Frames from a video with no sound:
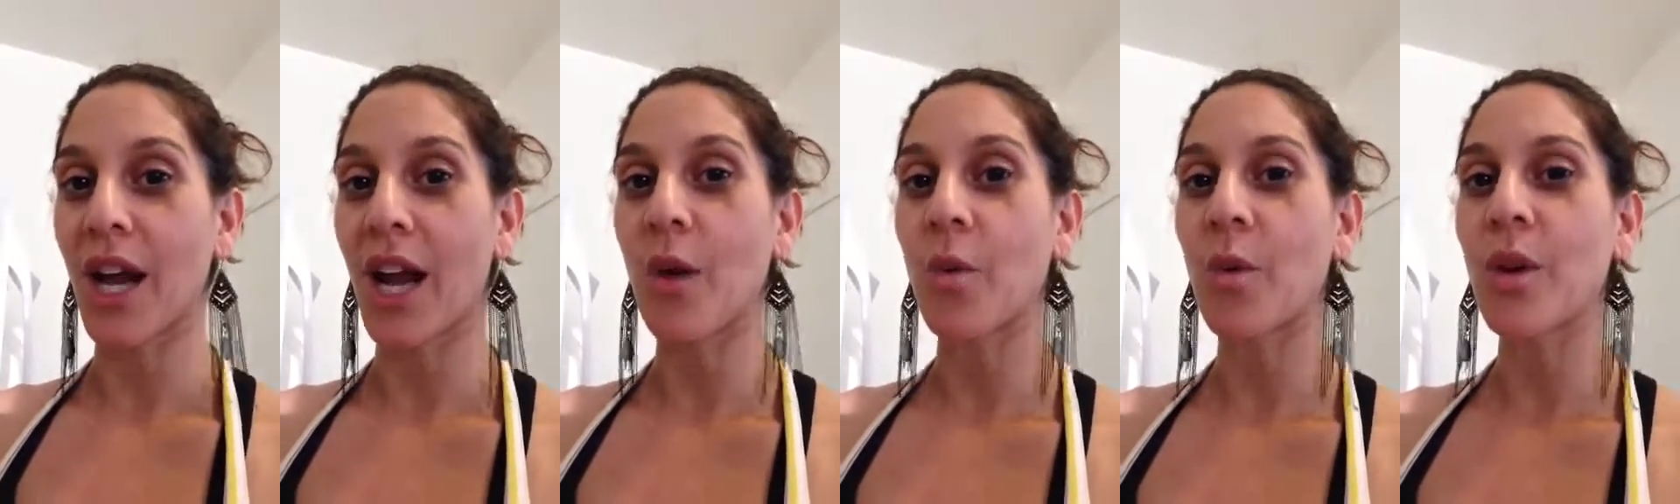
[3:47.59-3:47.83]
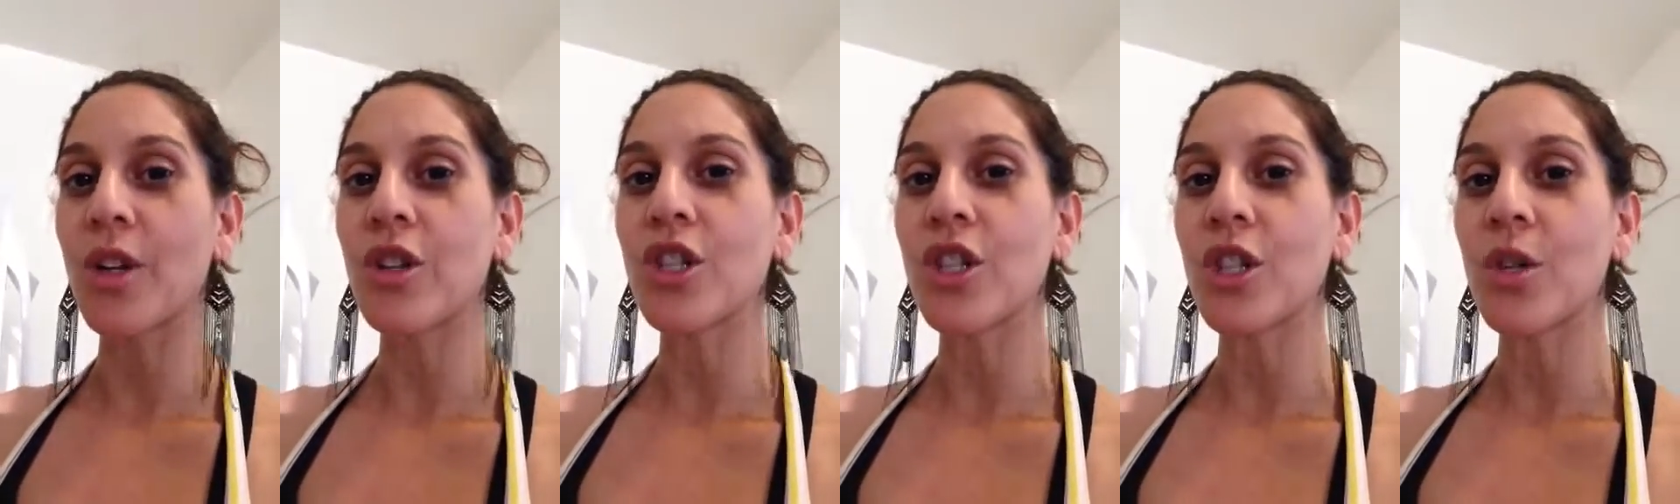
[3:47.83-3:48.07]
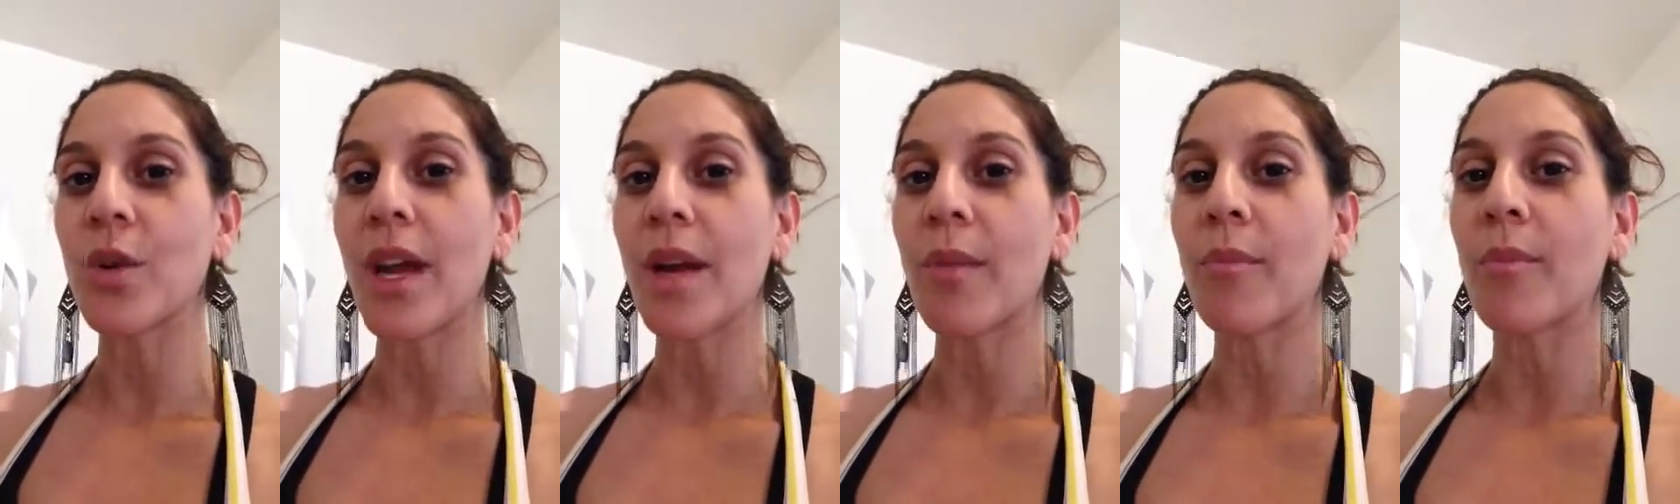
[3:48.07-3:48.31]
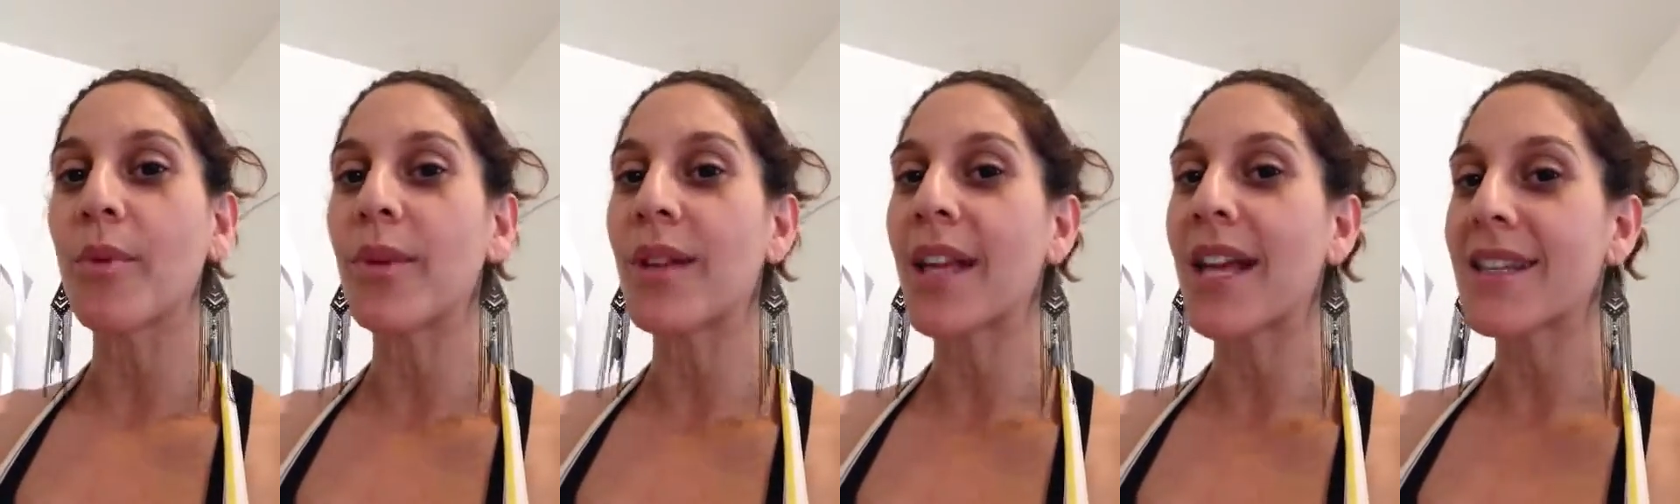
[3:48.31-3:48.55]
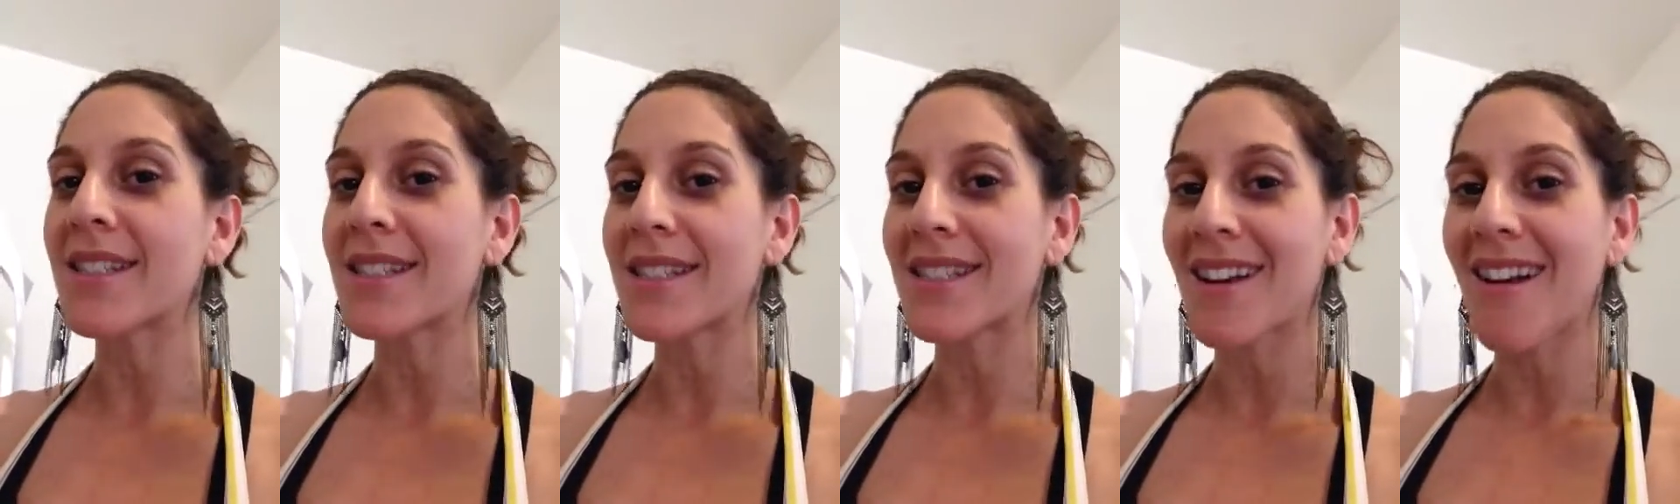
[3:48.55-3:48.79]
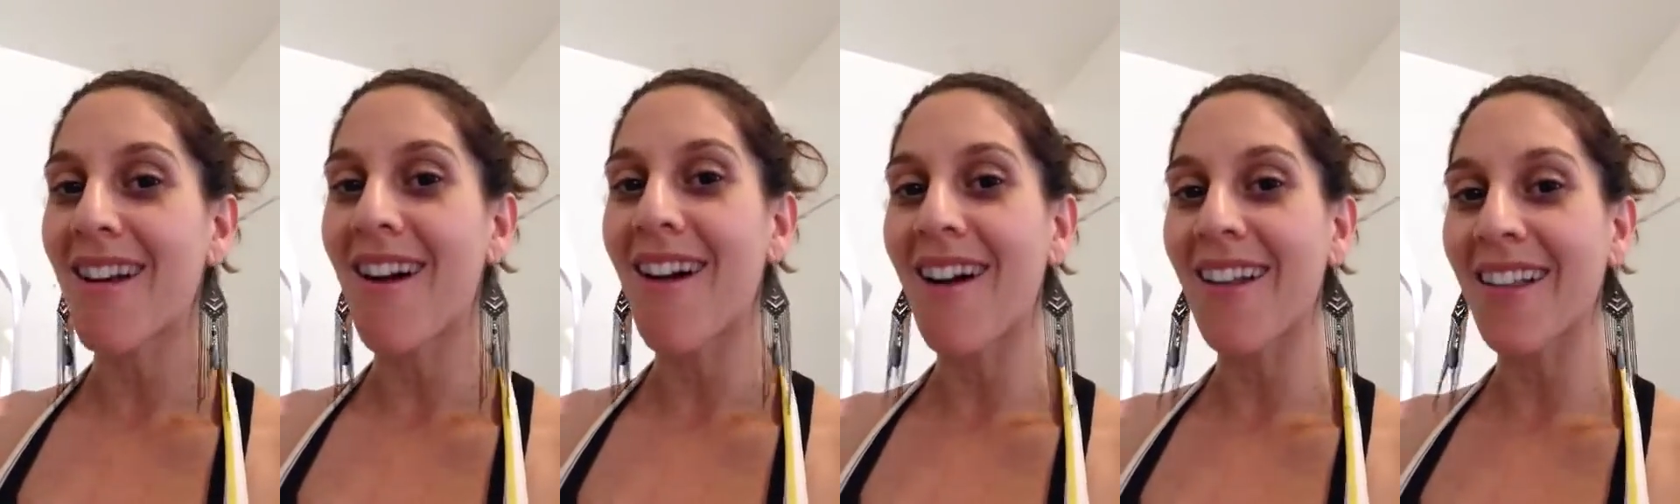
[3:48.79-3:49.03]
I wish you a blessed
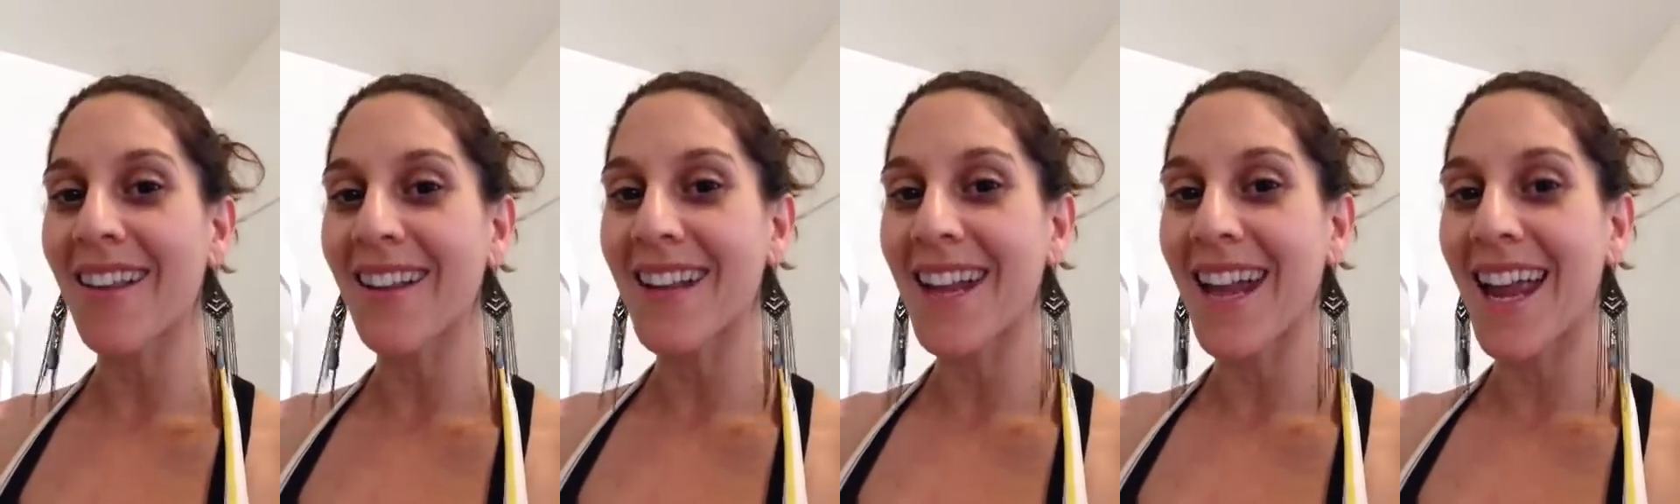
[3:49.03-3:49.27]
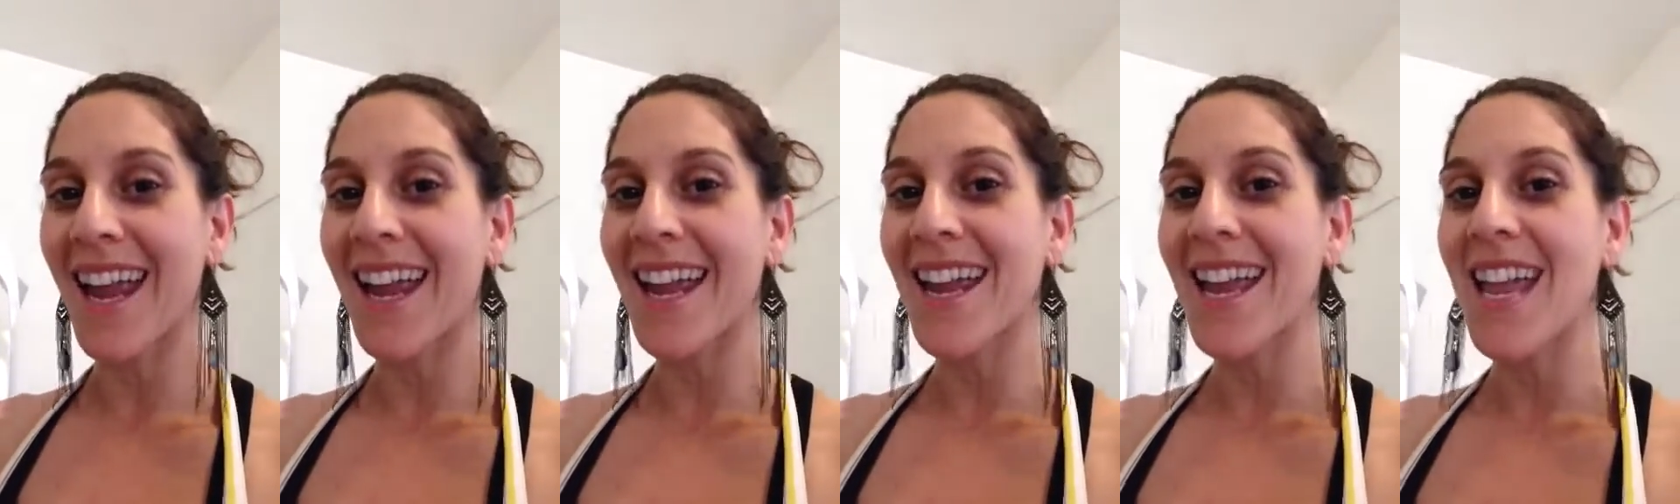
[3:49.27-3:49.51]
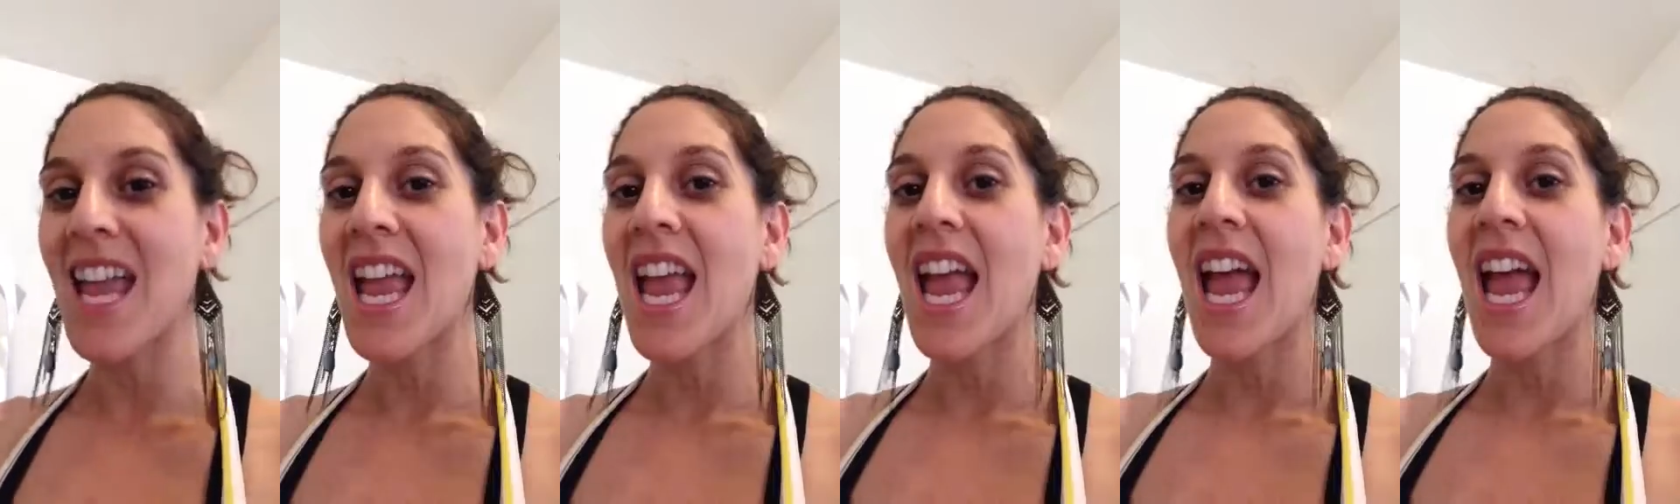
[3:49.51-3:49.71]
holiday,